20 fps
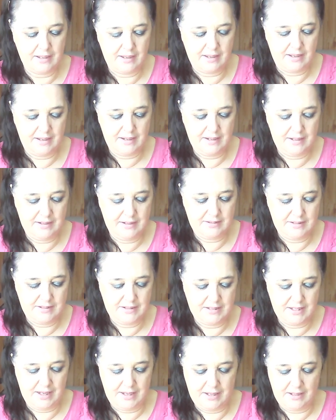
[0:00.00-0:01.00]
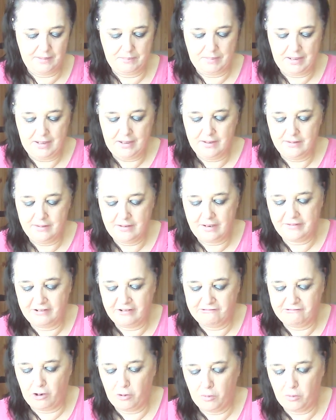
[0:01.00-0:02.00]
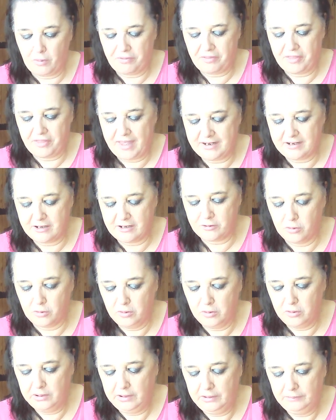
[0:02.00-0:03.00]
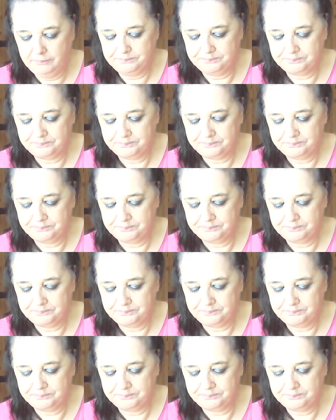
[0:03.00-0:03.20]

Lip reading: and nothing wrong with that at all,